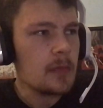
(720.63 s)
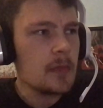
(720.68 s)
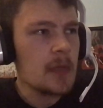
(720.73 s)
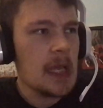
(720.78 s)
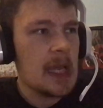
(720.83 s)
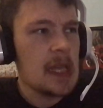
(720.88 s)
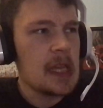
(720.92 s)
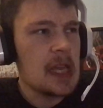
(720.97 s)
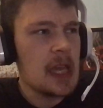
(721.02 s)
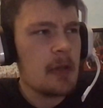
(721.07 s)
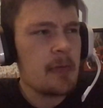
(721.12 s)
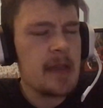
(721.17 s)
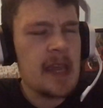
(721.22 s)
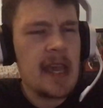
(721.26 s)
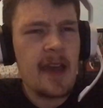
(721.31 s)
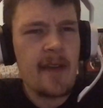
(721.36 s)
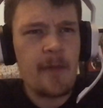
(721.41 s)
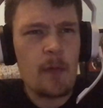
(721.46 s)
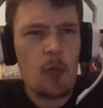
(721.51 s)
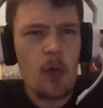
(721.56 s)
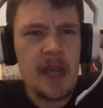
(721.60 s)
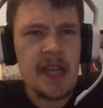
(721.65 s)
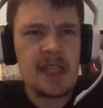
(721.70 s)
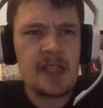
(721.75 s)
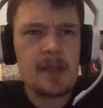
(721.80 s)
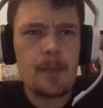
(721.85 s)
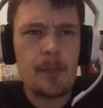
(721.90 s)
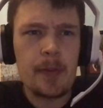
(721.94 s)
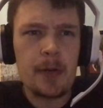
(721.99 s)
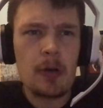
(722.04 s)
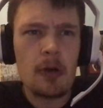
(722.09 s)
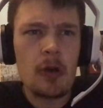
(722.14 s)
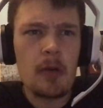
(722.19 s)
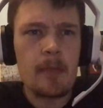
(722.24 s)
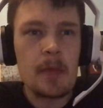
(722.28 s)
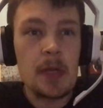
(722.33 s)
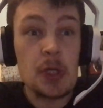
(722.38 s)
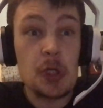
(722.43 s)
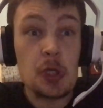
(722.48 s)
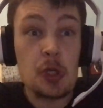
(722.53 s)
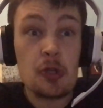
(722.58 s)
And now we have West
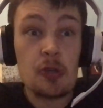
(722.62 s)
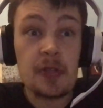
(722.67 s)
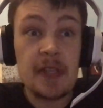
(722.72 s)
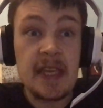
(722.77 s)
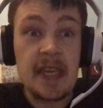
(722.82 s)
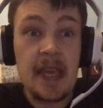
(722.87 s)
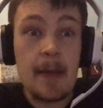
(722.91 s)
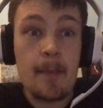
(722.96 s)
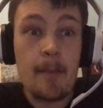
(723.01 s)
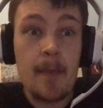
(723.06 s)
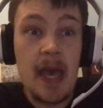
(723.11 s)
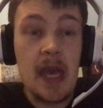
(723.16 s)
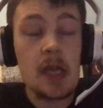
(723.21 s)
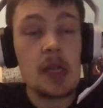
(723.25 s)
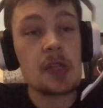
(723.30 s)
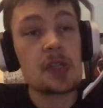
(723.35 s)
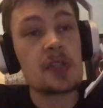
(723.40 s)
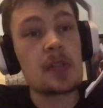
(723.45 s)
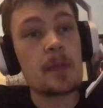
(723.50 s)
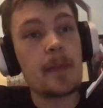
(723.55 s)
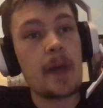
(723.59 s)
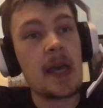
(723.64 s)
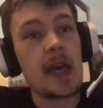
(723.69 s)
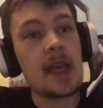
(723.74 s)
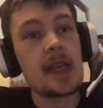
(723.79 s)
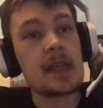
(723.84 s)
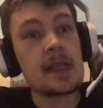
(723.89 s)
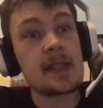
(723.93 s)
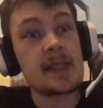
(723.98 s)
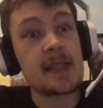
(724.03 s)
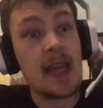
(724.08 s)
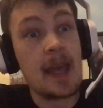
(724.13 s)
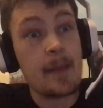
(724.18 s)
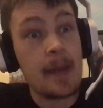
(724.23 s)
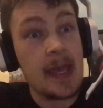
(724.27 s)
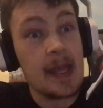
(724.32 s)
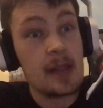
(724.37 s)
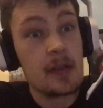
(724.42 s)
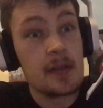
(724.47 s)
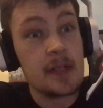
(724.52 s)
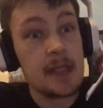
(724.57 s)
Brom, newly managed by Sam
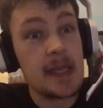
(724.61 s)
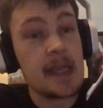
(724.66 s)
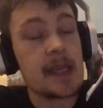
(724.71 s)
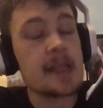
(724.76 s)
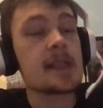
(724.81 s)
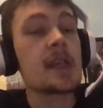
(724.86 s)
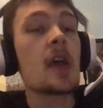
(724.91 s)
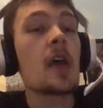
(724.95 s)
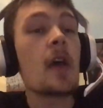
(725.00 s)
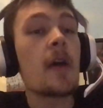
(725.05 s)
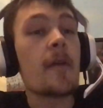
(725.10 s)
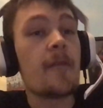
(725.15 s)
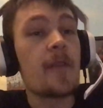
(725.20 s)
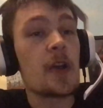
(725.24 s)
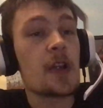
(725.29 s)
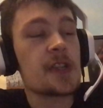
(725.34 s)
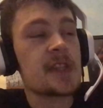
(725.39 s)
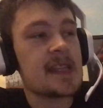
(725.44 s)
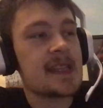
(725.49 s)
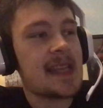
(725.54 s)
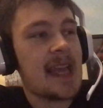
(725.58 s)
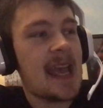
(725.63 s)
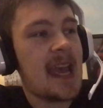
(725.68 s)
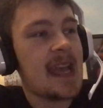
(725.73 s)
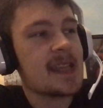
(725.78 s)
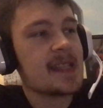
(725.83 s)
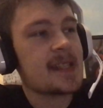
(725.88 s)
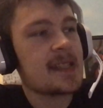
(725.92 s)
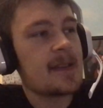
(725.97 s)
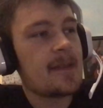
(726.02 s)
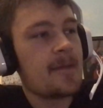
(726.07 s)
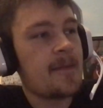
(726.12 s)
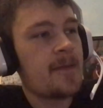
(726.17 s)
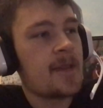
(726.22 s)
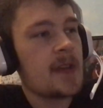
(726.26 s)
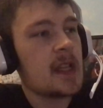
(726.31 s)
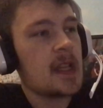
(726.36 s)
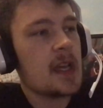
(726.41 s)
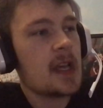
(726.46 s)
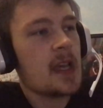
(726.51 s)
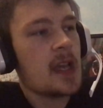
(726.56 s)
Allardyce, versus Aston
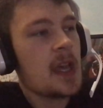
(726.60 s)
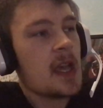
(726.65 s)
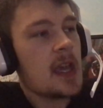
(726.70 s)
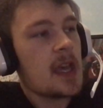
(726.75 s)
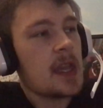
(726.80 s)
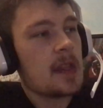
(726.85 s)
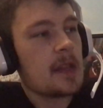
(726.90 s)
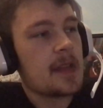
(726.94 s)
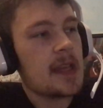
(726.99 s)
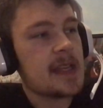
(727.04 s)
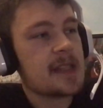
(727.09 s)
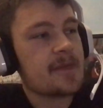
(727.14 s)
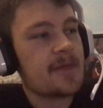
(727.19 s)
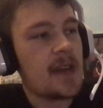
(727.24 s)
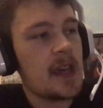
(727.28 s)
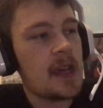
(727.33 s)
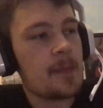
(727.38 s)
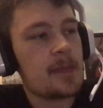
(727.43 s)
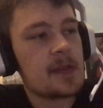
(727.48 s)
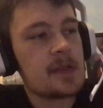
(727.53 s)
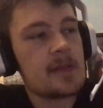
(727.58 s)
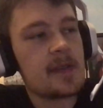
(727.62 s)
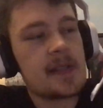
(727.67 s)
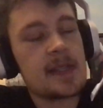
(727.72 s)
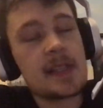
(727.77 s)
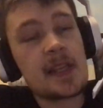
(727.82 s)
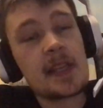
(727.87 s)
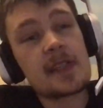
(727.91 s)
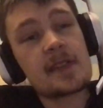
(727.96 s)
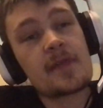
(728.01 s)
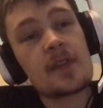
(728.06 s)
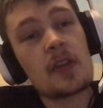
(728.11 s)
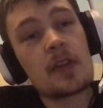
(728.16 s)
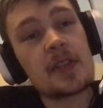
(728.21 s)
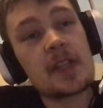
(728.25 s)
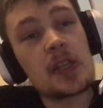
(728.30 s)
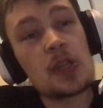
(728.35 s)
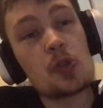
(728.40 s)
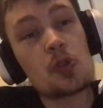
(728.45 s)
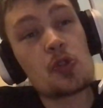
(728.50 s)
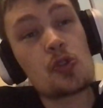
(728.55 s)
Villa. The last 5 between the sides have
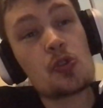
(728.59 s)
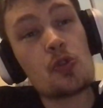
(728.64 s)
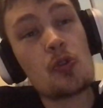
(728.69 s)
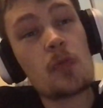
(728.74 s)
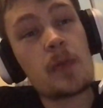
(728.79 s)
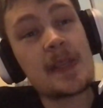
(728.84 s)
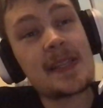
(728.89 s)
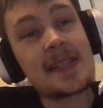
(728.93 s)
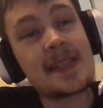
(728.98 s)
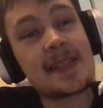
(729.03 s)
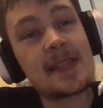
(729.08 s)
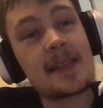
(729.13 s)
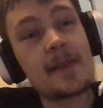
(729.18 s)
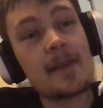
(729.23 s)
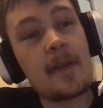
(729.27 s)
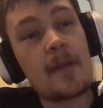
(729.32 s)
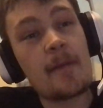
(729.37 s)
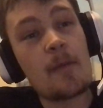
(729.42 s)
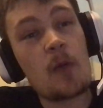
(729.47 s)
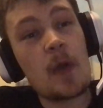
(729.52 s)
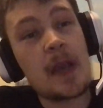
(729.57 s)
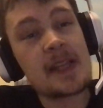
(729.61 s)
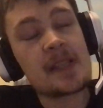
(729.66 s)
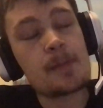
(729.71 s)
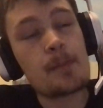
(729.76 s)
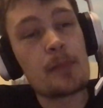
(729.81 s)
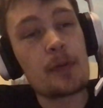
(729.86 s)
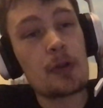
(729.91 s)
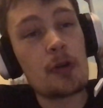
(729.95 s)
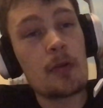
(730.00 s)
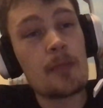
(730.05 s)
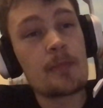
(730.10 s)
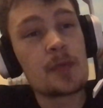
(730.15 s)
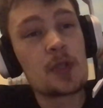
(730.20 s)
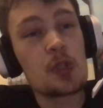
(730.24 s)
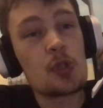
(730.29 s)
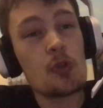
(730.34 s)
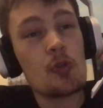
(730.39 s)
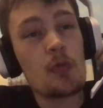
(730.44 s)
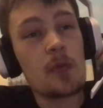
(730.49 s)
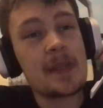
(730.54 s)
resulted in 2 wins to West Brom,
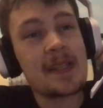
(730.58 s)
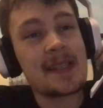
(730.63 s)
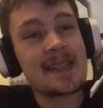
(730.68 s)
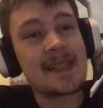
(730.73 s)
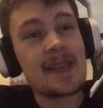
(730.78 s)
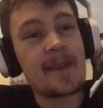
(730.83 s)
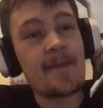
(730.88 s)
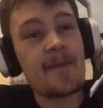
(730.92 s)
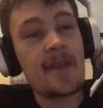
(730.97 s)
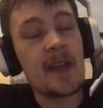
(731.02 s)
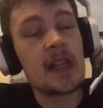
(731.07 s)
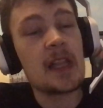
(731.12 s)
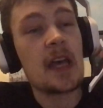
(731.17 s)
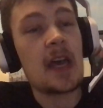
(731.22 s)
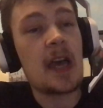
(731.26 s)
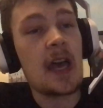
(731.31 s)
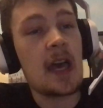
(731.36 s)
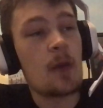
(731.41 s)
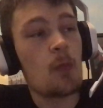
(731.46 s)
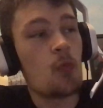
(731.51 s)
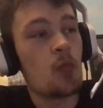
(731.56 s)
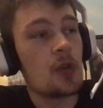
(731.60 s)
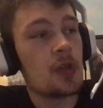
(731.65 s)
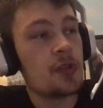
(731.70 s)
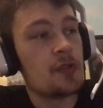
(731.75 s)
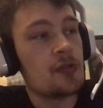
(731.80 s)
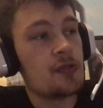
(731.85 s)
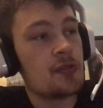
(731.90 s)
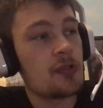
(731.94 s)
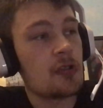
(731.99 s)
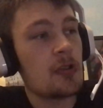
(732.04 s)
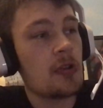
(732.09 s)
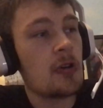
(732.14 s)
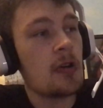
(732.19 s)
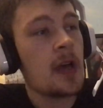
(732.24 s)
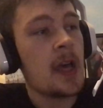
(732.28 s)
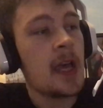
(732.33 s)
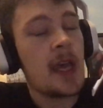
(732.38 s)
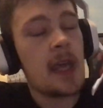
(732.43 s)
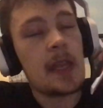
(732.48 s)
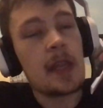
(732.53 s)
2 wins to Villa, and 1 draw.
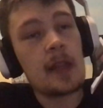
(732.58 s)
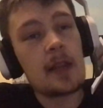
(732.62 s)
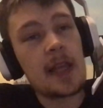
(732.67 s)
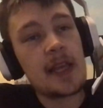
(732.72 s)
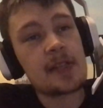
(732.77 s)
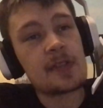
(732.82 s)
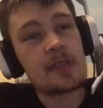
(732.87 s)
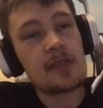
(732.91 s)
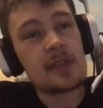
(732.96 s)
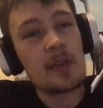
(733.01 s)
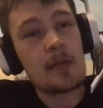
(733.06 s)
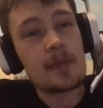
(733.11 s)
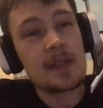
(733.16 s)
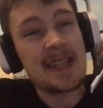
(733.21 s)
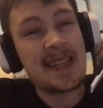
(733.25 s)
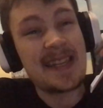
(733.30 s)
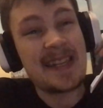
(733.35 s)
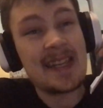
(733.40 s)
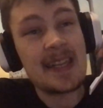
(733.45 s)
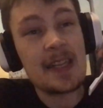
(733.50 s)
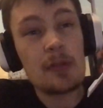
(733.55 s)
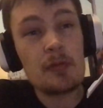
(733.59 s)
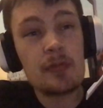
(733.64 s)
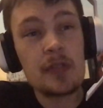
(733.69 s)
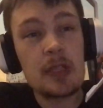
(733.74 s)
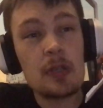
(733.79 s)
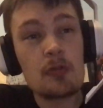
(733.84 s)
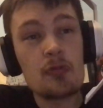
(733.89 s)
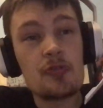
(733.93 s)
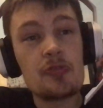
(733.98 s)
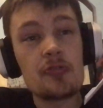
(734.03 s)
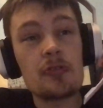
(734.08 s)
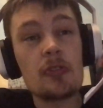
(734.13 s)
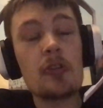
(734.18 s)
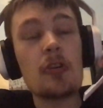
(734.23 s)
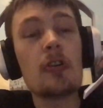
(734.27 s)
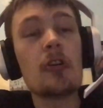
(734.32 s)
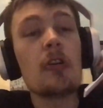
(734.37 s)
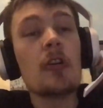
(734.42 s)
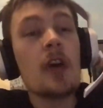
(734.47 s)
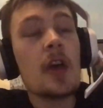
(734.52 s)
The last result was a 0-0
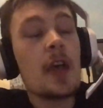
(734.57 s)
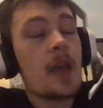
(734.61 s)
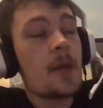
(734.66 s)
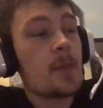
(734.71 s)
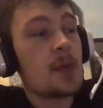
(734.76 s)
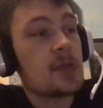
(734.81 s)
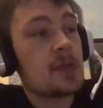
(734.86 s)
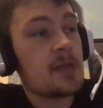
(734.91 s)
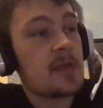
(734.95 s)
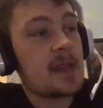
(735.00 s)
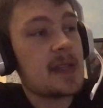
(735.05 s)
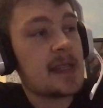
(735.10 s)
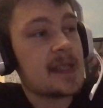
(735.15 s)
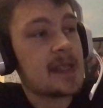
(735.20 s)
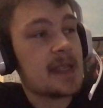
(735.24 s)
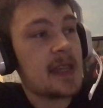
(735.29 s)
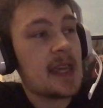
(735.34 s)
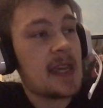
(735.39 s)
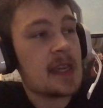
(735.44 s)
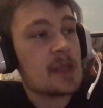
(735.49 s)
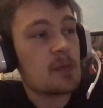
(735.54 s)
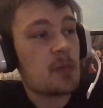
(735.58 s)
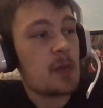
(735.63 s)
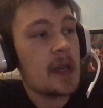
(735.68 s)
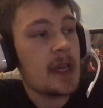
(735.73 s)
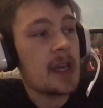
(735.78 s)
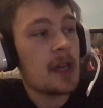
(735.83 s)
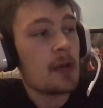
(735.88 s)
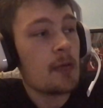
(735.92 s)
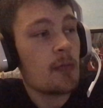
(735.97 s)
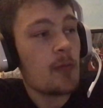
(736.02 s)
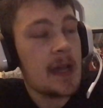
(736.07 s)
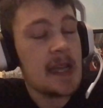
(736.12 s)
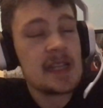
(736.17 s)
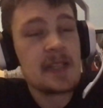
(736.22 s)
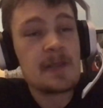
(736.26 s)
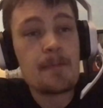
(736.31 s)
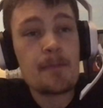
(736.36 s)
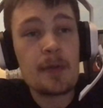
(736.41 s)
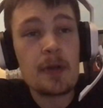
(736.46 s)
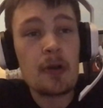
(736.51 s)
draw between the sides. Well,
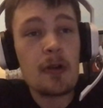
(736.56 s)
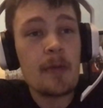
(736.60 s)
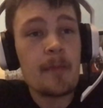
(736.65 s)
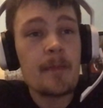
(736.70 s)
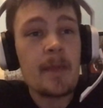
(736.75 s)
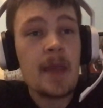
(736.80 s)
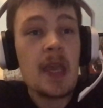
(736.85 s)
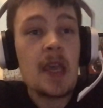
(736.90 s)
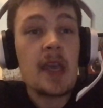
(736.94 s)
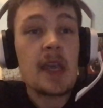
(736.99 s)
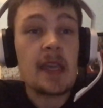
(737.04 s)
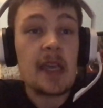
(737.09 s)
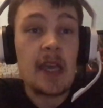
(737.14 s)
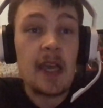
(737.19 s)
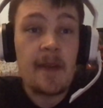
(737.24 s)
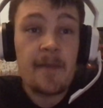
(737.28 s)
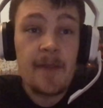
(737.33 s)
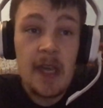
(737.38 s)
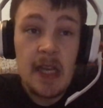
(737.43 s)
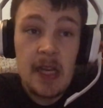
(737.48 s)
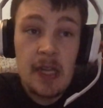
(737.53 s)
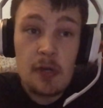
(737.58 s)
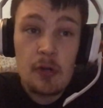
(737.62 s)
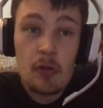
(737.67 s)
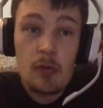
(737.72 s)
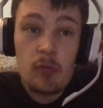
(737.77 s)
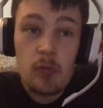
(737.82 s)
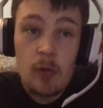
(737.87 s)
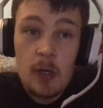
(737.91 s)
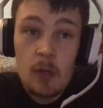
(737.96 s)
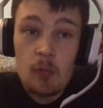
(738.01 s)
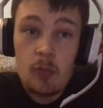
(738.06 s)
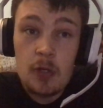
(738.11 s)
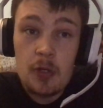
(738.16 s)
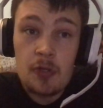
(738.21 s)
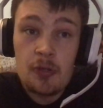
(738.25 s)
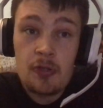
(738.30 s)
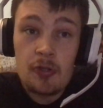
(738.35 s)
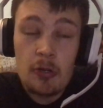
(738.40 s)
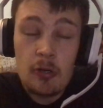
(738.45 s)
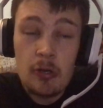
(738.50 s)
West Brom get a very good
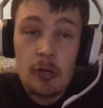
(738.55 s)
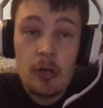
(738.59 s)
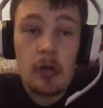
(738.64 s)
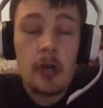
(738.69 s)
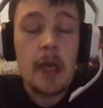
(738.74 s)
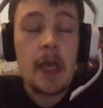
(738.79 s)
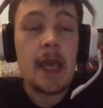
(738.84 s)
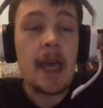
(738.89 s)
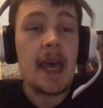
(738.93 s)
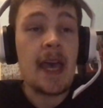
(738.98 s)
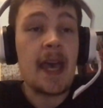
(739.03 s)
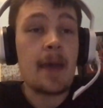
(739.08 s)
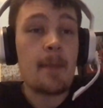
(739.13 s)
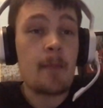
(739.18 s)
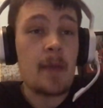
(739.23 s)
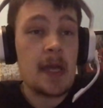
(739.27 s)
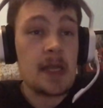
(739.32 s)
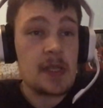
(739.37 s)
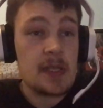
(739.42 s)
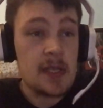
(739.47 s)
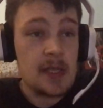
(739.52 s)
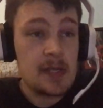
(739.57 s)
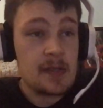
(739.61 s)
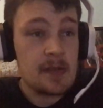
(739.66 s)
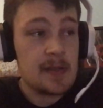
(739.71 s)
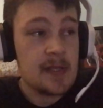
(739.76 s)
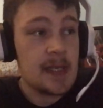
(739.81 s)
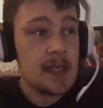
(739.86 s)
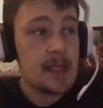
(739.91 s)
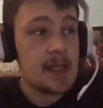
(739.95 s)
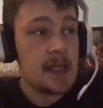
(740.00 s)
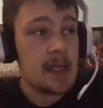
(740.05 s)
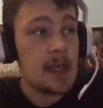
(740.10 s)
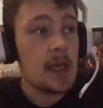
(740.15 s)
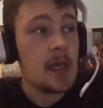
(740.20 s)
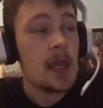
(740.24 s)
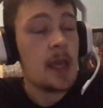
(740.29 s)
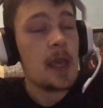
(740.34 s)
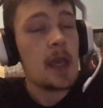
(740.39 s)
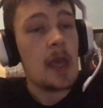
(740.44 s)
1-1 draw at Manchester City.